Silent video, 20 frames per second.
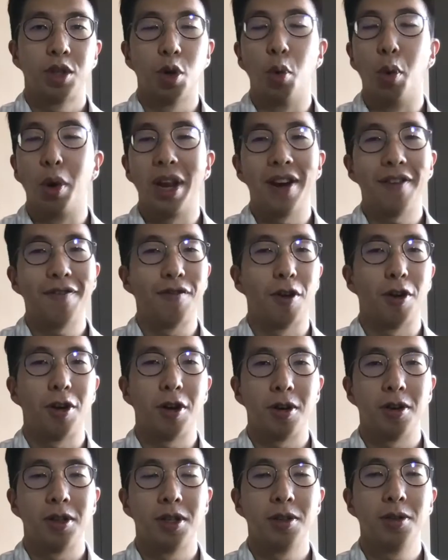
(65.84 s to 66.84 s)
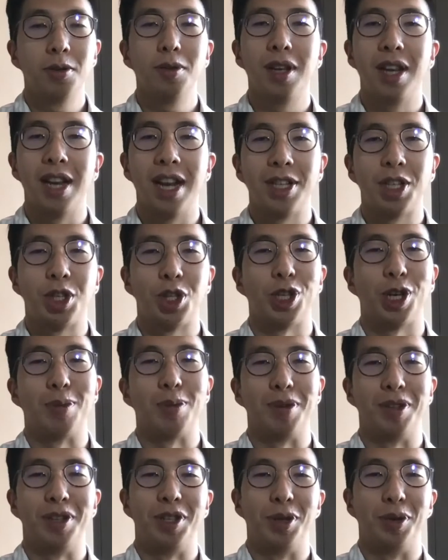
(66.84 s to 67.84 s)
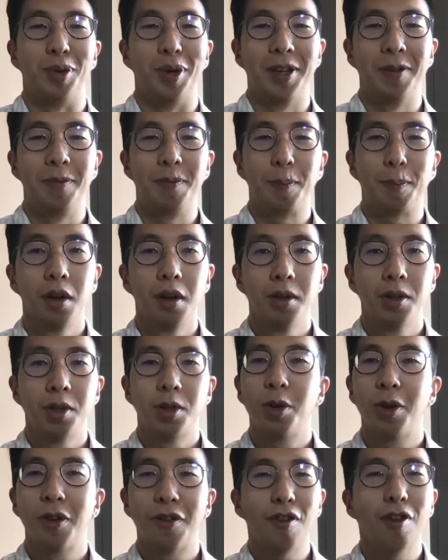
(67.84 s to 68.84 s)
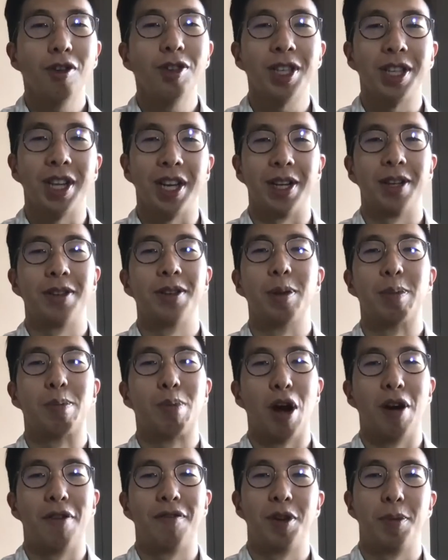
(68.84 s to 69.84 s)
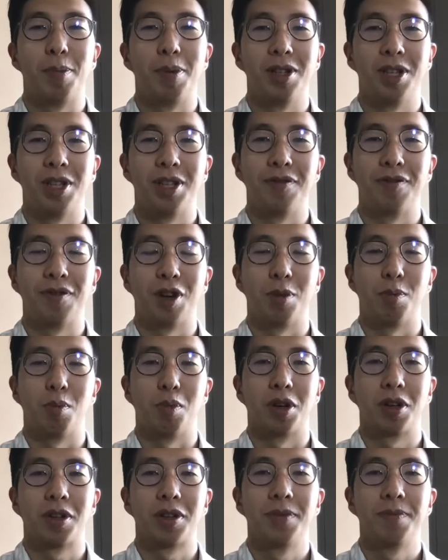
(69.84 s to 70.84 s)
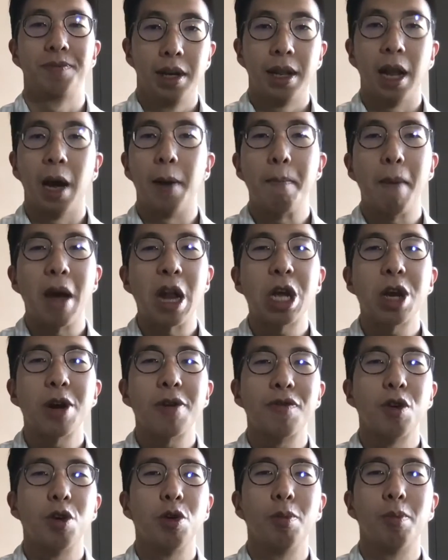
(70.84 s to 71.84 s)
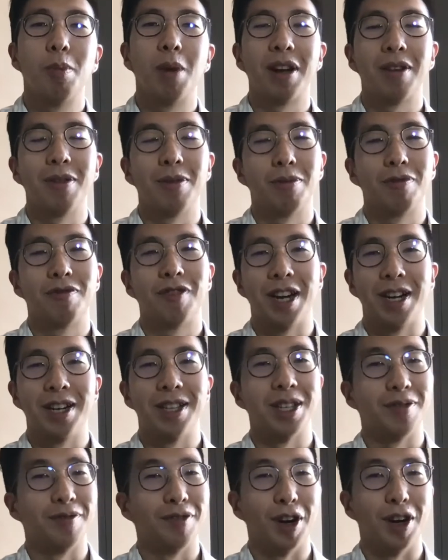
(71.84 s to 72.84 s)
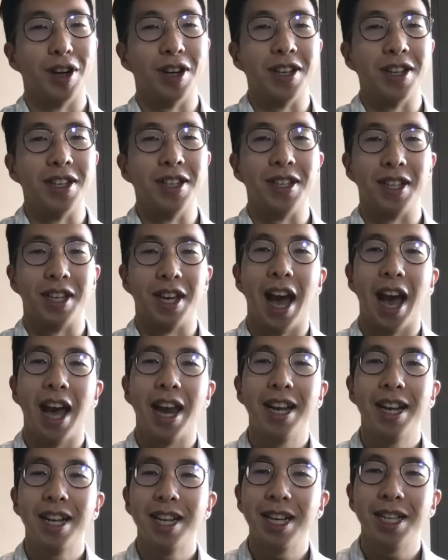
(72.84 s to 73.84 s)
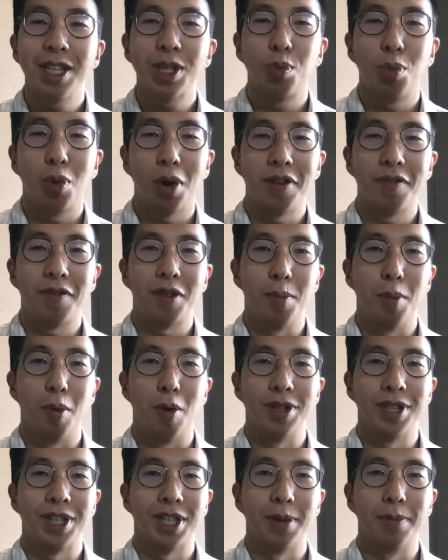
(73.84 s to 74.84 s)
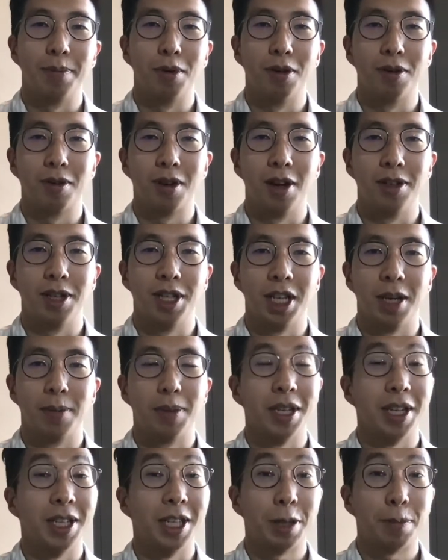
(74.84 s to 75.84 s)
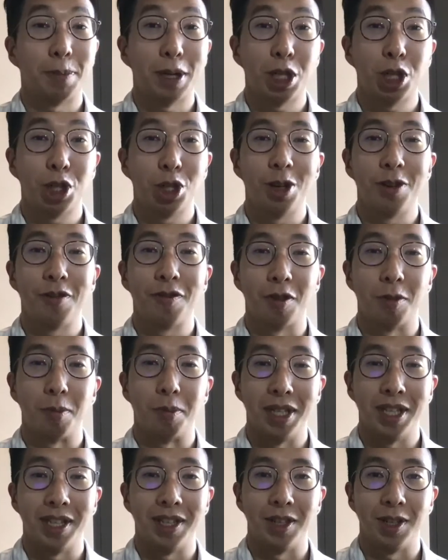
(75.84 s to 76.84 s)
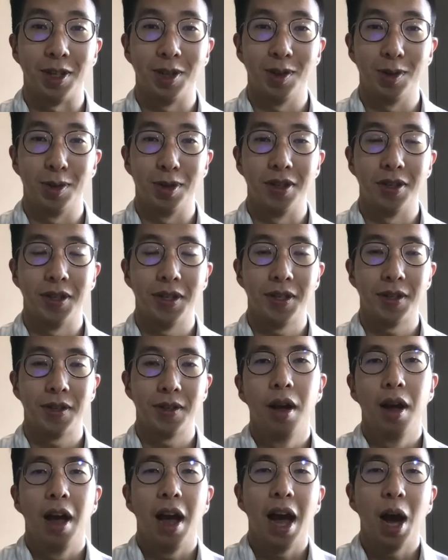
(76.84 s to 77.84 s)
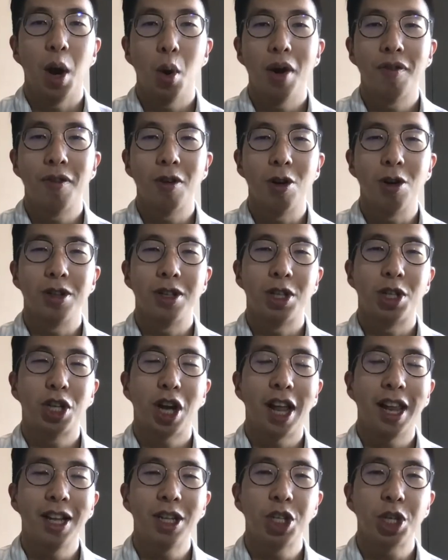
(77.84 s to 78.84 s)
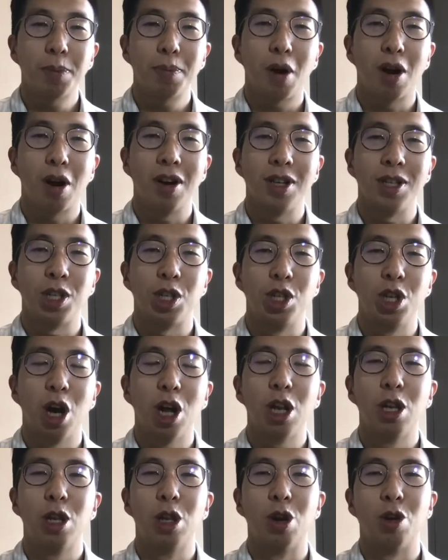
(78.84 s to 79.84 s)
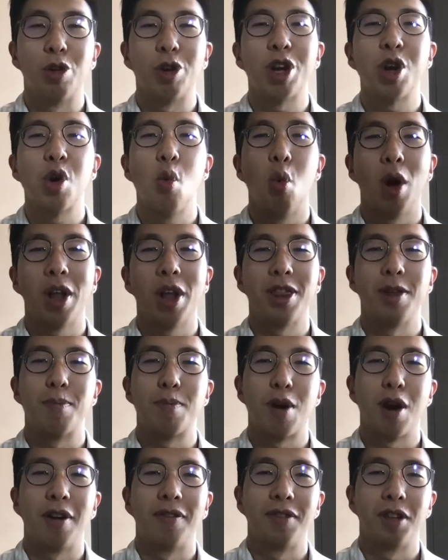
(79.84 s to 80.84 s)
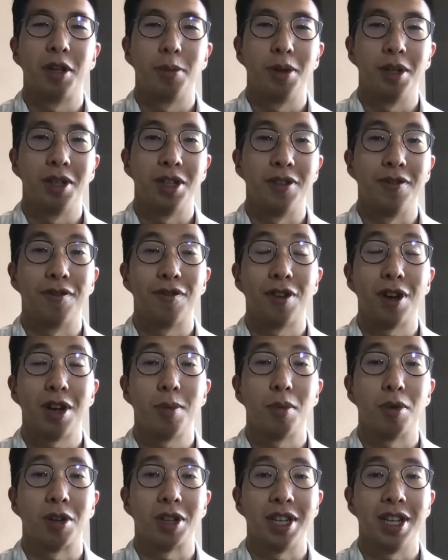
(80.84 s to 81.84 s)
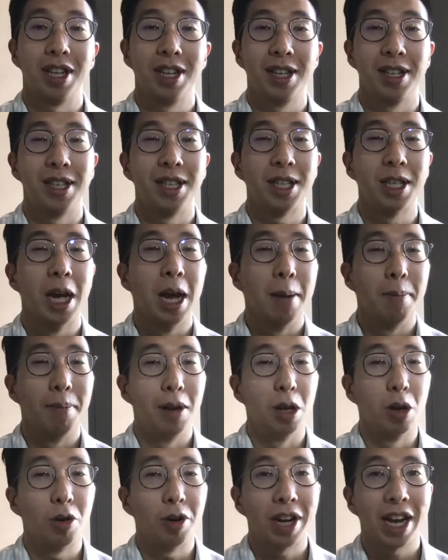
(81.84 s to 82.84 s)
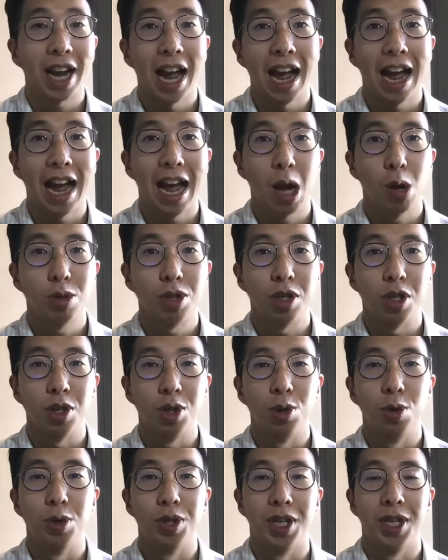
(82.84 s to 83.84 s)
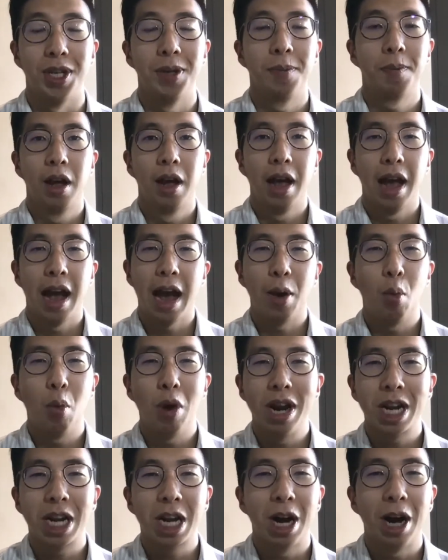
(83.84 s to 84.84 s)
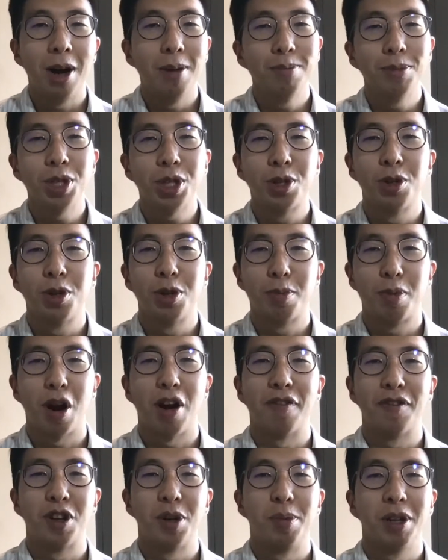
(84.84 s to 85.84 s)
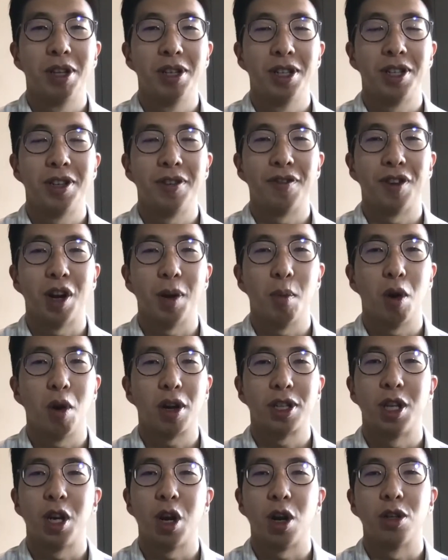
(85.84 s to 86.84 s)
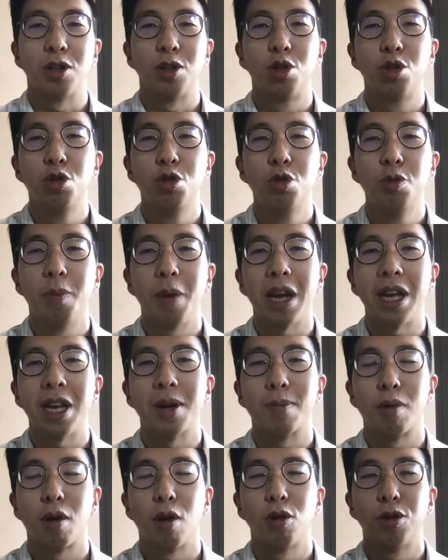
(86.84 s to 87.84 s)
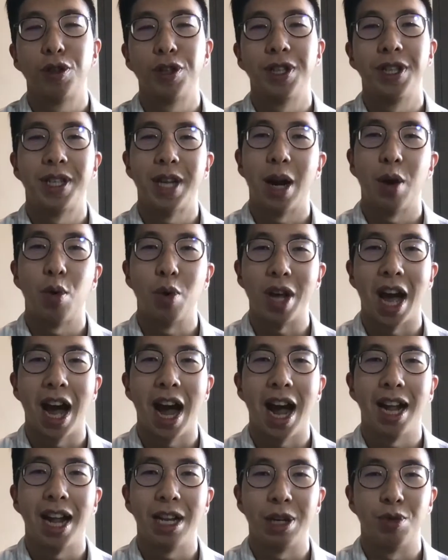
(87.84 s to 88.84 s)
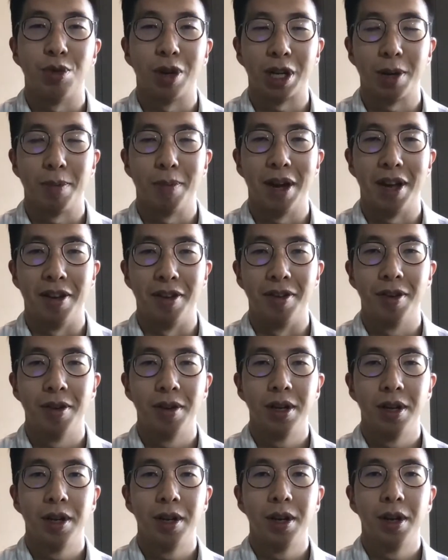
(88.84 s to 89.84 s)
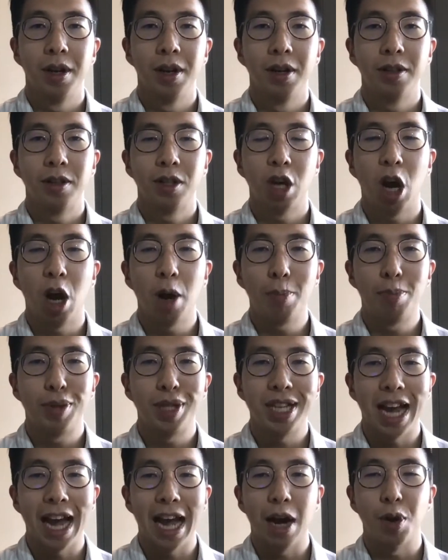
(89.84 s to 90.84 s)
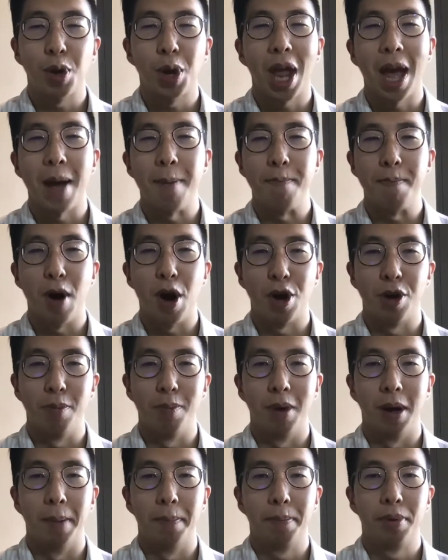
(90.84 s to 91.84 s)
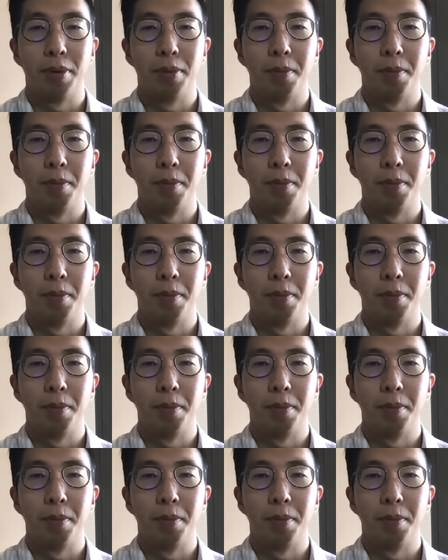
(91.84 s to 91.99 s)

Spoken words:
without further ado, let's jump into it. So the first thing, the profitability framework. Now, many of you might find this very easy, and it is one of the more simple concepts, especially for business students. However, the challenging part is not learning what the profitability framework is, but learning how to use it. And when it comes to the profitability framework, there are two main approaches that we highly recommend: top down and bottom up.